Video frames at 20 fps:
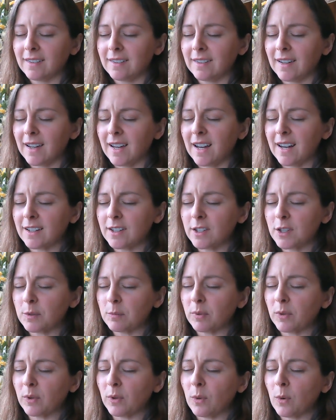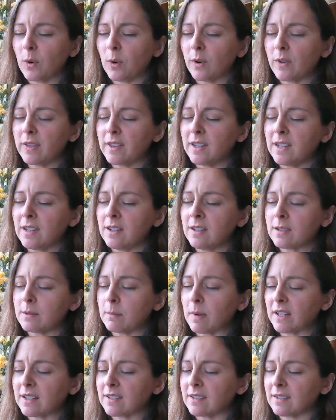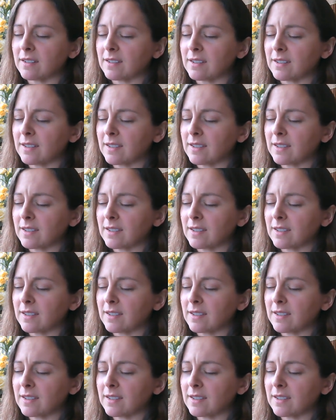And explore these muscles.